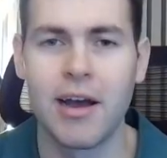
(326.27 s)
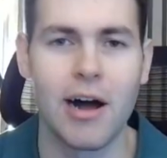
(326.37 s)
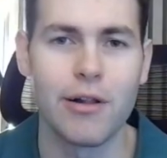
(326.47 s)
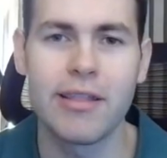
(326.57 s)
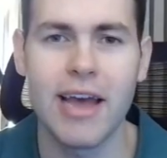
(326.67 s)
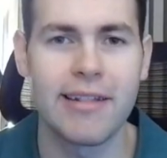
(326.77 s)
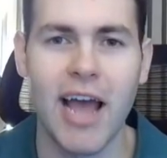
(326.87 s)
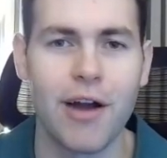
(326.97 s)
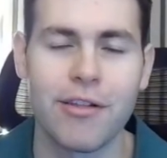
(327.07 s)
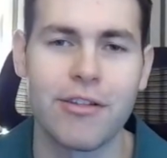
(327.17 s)
I'll link that
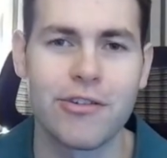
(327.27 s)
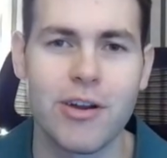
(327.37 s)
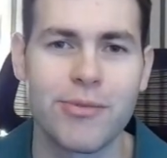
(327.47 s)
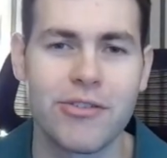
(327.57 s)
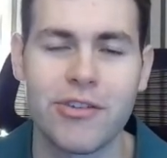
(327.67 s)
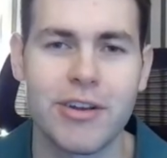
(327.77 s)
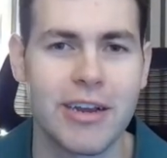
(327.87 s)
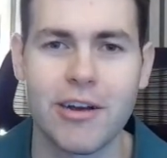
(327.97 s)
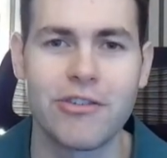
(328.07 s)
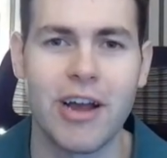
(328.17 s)
down in the description so you
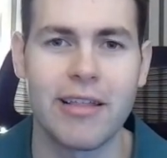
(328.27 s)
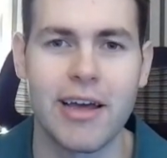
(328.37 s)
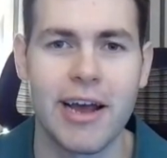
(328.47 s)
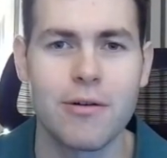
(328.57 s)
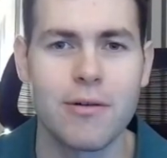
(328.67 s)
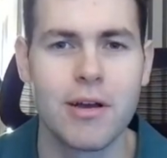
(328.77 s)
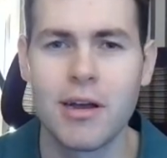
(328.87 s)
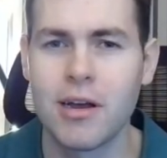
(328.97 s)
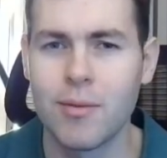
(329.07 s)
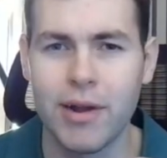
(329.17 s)
can go check that out.
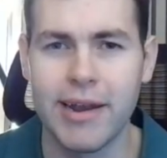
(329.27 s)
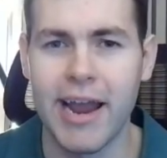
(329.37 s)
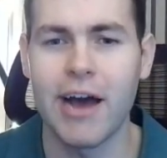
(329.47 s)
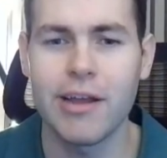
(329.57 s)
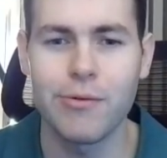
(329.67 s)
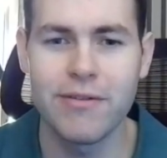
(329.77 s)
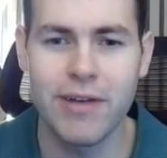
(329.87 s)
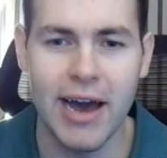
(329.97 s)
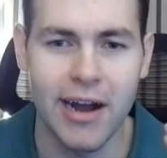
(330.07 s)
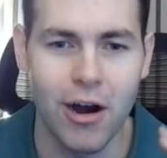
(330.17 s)
But now that we've
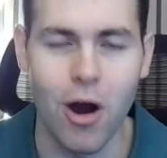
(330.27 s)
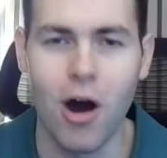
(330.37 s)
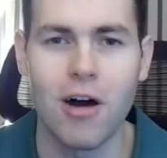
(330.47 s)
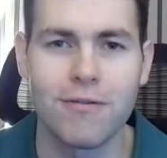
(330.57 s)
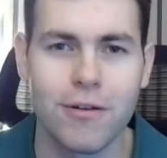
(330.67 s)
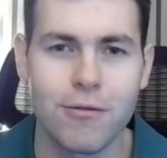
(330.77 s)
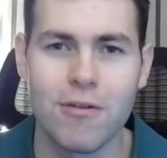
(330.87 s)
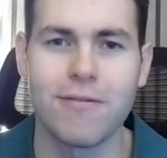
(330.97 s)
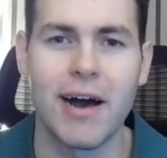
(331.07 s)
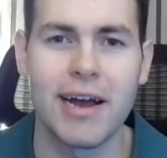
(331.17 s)
got our offer
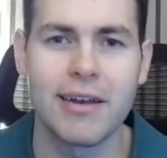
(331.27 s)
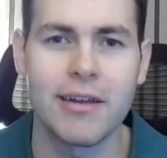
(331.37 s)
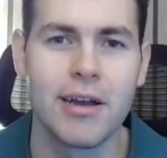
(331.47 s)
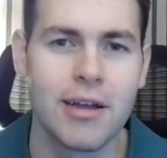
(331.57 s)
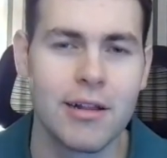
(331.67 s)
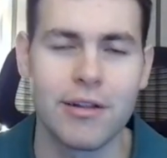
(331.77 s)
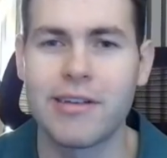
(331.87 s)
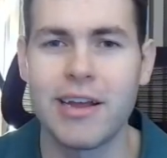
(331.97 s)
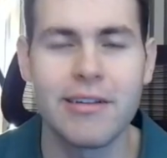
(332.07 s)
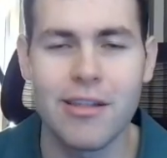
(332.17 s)
refined, let's
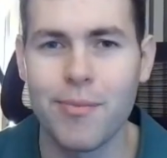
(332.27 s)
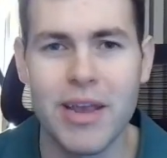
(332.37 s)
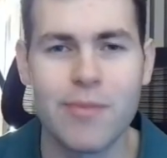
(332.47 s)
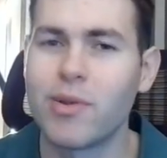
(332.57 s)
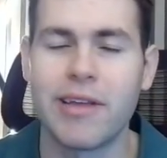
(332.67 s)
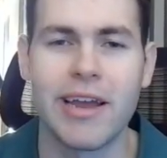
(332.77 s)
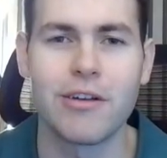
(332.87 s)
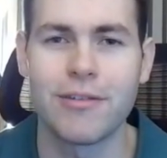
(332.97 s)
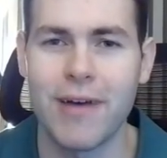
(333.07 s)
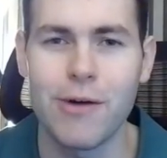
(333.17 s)
get into the meat and
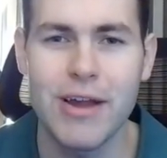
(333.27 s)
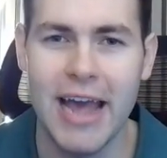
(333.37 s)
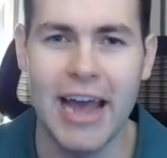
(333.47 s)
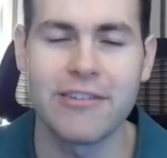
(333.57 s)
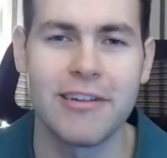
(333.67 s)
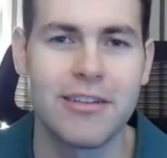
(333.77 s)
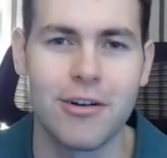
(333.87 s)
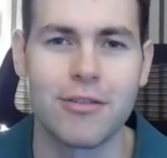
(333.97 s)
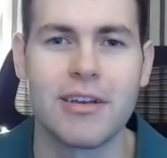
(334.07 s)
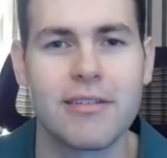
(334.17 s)
potatoes of how we actually
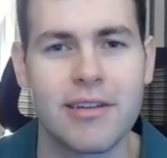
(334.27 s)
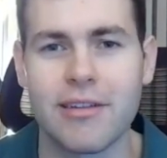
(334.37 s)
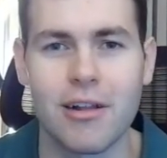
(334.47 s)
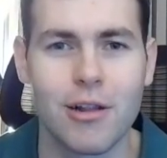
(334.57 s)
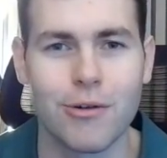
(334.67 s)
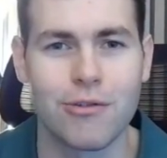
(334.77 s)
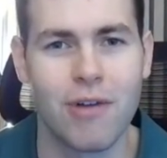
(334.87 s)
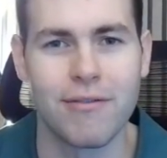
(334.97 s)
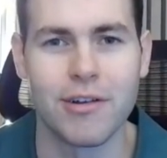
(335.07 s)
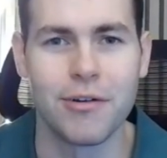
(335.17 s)
turn this into closed
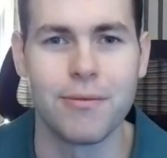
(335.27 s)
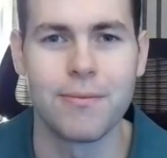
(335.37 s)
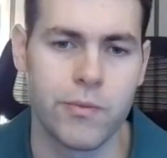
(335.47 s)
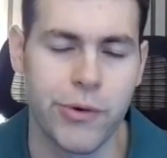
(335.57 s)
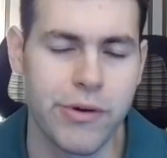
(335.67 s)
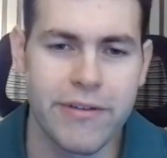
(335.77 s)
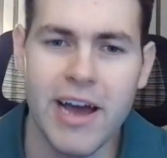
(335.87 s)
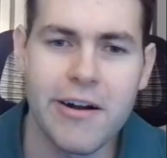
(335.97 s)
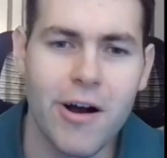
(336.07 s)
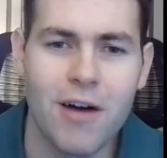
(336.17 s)
revenue. So we've
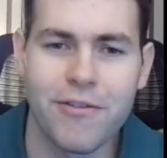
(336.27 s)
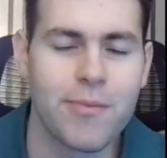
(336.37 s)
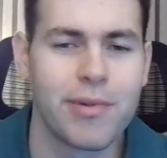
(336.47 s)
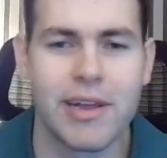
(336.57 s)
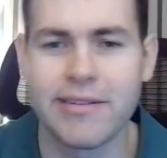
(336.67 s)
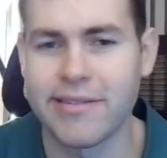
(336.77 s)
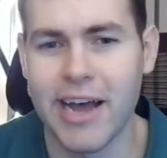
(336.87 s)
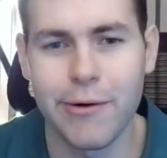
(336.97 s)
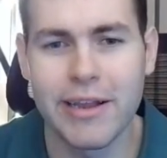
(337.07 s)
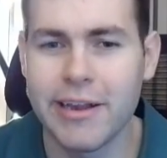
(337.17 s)
got our offer in place.
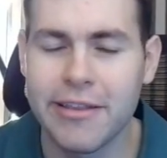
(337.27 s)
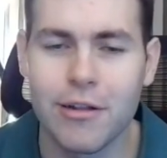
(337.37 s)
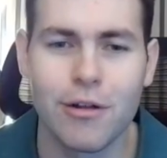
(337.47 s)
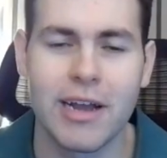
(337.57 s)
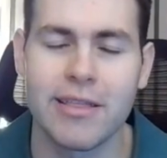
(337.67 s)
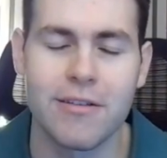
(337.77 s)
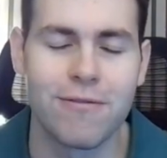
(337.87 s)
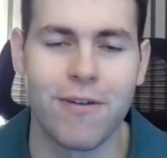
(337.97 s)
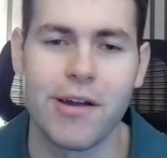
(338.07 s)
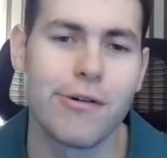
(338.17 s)
Now we need to look at the
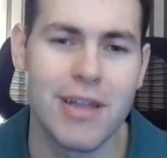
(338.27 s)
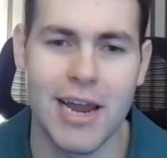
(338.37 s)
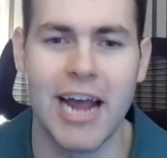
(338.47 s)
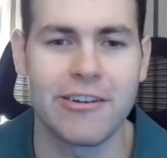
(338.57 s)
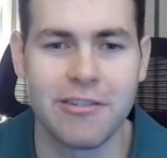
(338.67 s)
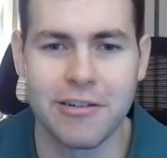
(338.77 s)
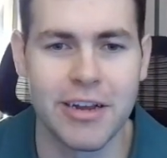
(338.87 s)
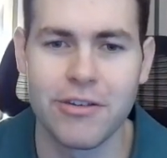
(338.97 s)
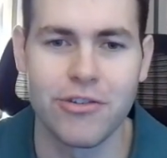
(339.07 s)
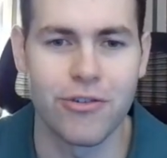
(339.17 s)
funnel that
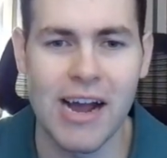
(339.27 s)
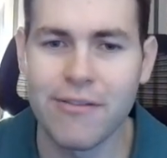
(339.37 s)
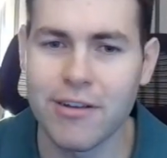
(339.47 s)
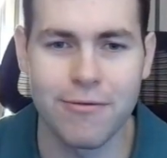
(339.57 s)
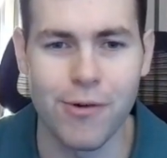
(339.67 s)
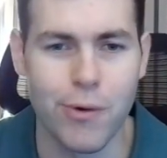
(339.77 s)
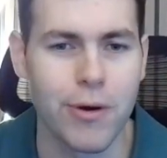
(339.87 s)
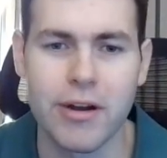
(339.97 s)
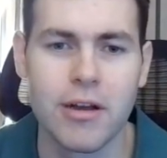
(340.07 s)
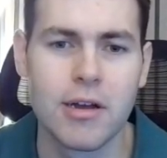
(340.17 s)
actually drives it
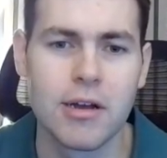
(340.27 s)
forward.